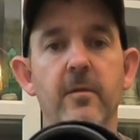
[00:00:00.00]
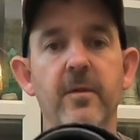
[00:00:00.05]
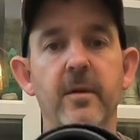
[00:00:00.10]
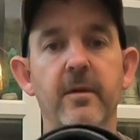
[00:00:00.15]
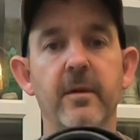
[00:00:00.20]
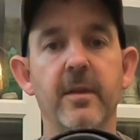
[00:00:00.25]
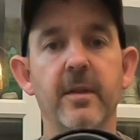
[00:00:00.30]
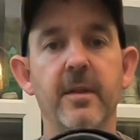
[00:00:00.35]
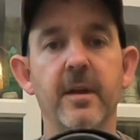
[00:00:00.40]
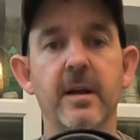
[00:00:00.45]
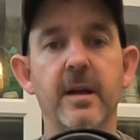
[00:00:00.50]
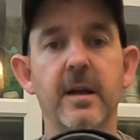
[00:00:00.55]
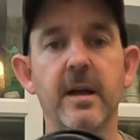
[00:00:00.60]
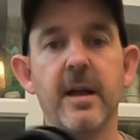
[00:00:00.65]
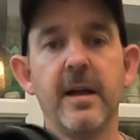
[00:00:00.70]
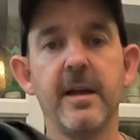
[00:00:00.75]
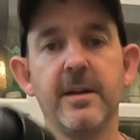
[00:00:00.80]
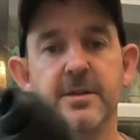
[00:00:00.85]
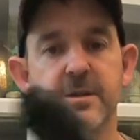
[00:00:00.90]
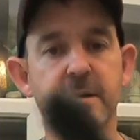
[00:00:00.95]
Very thick
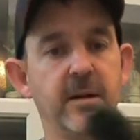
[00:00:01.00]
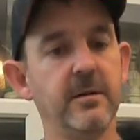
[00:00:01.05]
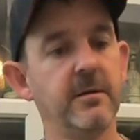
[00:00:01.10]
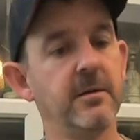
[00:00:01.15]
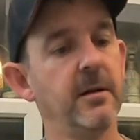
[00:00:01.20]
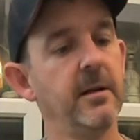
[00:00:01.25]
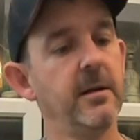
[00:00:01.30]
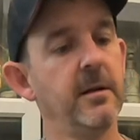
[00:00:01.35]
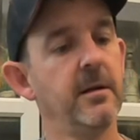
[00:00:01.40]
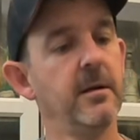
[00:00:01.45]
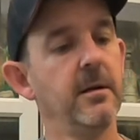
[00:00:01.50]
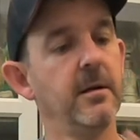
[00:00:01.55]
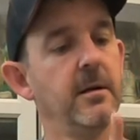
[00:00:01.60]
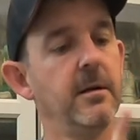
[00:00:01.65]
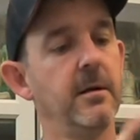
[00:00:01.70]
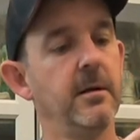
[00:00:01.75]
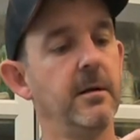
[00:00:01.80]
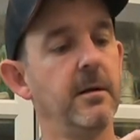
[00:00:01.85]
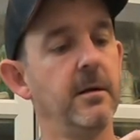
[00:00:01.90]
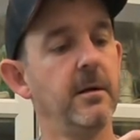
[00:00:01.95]
gauge actually.
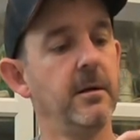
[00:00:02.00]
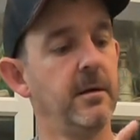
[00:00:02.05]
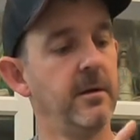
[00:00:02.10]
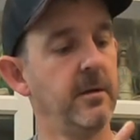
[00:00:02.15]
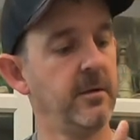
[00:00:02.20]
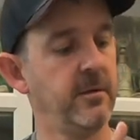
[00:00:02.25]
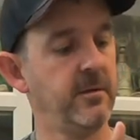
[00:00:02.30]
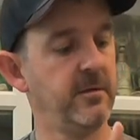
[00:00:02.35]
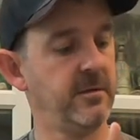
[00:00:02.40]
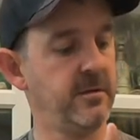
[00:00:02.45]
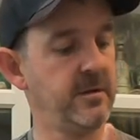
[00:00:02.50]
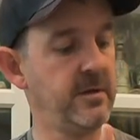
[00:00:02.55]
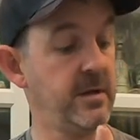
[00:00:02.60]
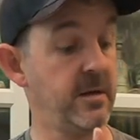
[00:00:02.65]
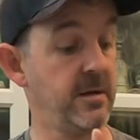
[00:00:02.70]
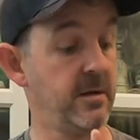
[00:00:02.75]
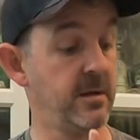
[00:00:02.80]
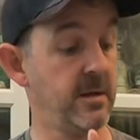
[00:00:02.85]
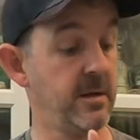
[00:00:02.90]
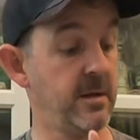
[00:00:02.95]
So you
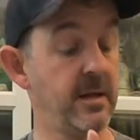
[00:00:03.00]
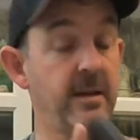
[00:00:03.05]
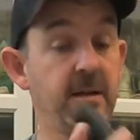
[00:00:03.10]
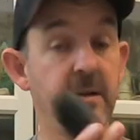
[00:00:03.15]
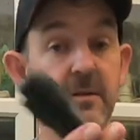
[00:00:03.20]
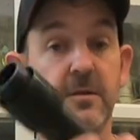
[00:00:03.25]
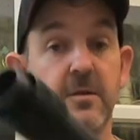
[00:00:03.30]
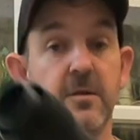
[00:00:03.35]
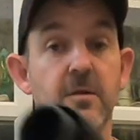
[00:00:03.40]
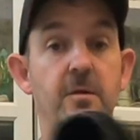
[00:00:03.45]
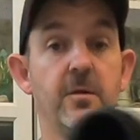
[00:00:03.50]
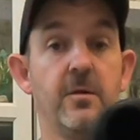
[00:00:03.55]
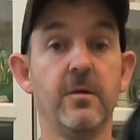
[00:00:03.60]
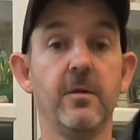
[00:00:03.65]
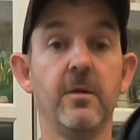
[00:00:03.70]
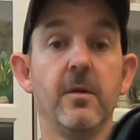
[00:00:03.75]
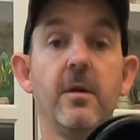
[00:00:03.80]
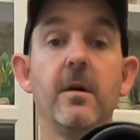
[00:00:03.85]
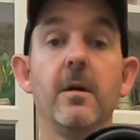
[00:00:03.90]
know that is not